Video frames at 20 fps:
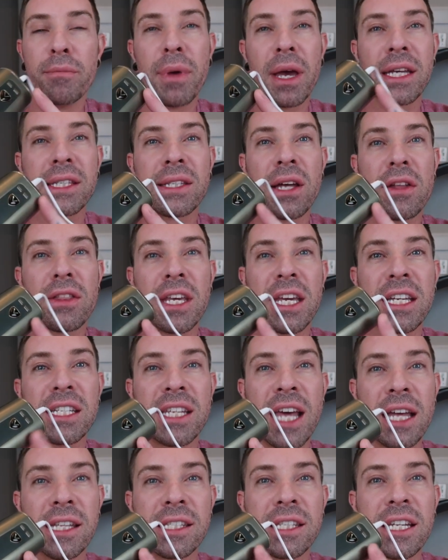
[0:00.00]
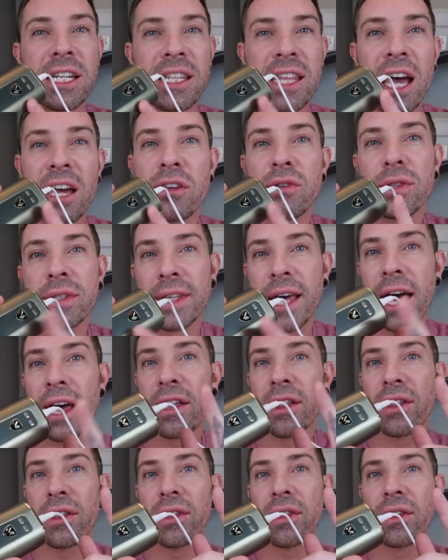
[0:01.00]
based on the intensity that you
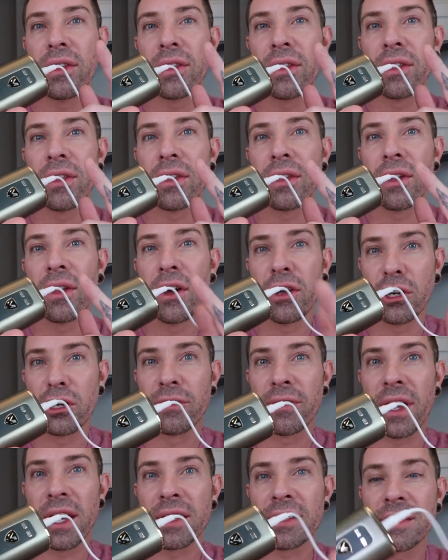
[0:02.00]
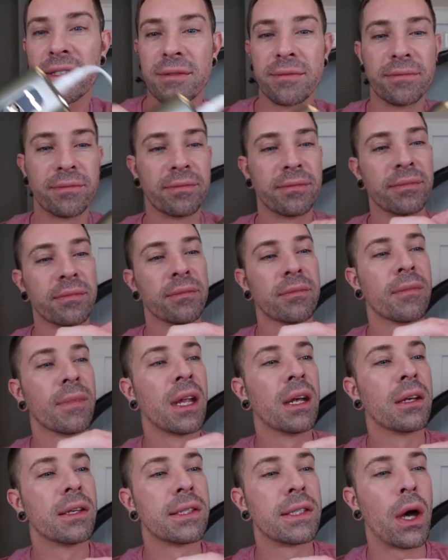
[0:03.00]
set on your device.
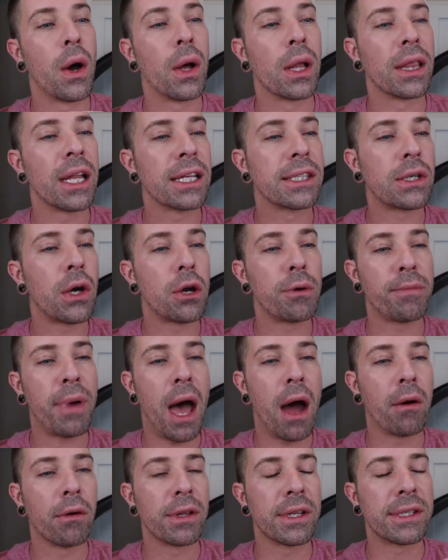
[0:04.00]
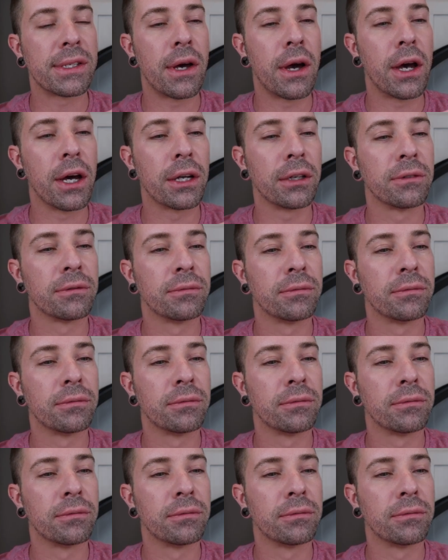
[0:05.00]
So let's go ahead and power this on.